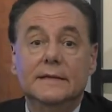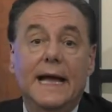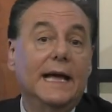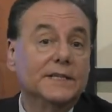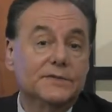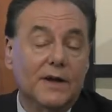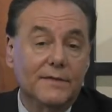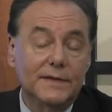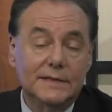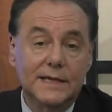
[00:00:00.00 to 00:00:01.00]

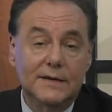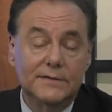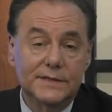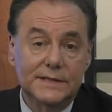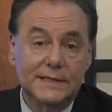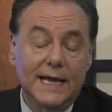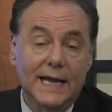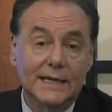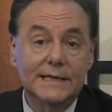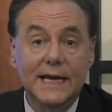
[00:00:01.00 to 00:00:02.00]
catastrophic terrorist
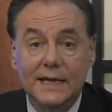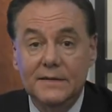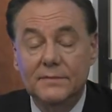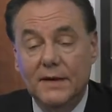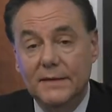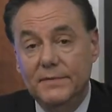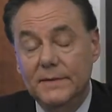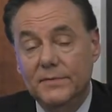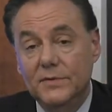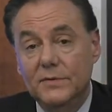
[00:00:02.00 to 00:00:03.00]
attack, again by
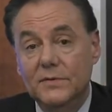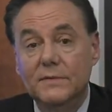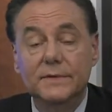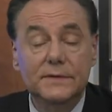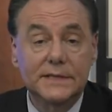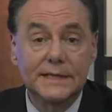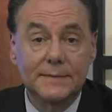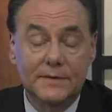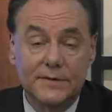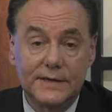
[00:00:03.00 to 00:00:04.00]
people who were abusing the
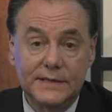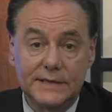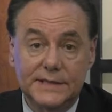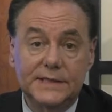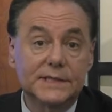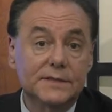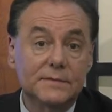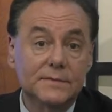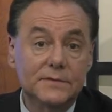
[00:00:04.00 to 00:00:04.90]
immigration system,